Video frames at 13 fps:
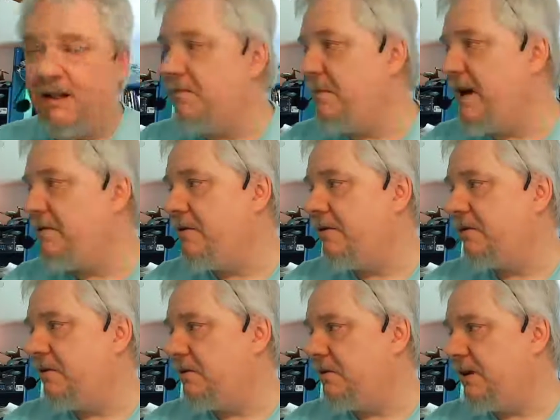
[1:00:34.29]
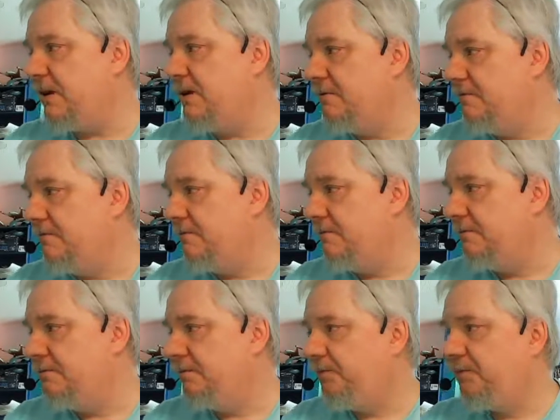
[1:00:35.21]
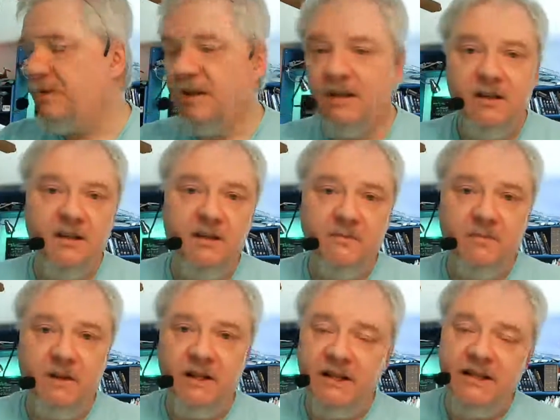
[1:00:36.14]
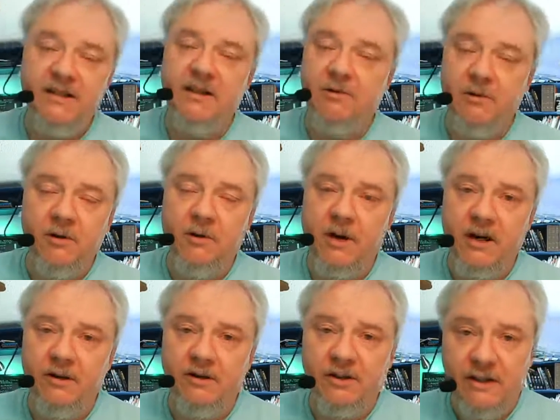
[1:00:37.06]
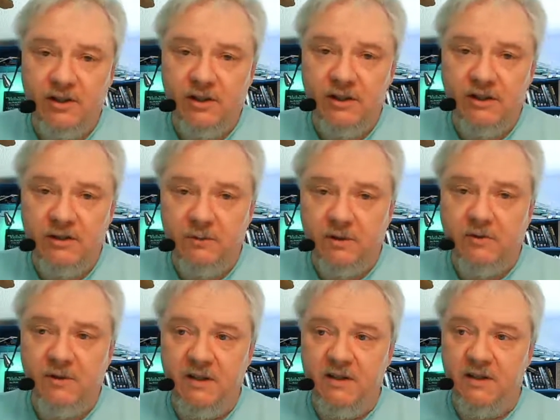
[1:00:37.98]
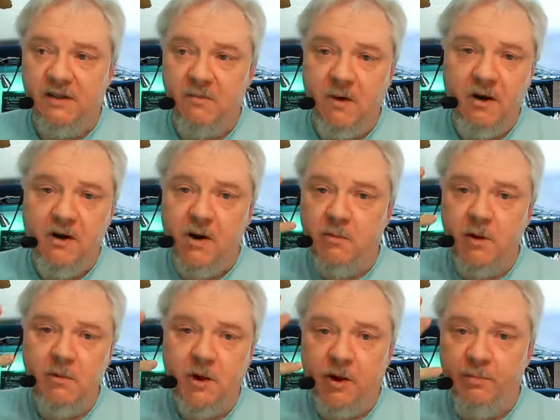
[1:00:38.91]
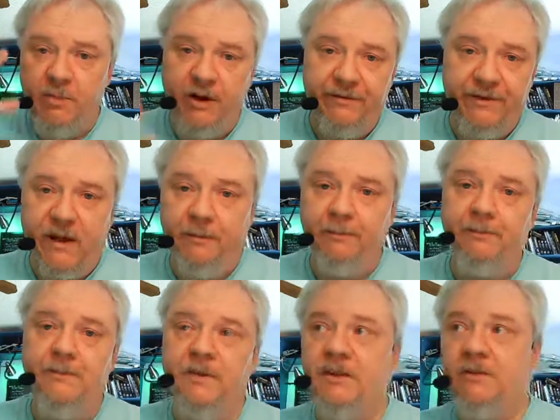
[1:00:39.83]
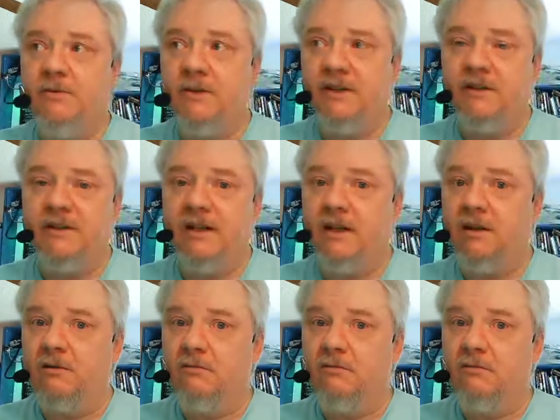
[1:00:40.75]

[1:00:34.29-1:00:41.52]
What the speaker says: It's microsurgery. But it is going to require stitches, which means that tomorrow I'm going to be all puffed up, is what they're saying.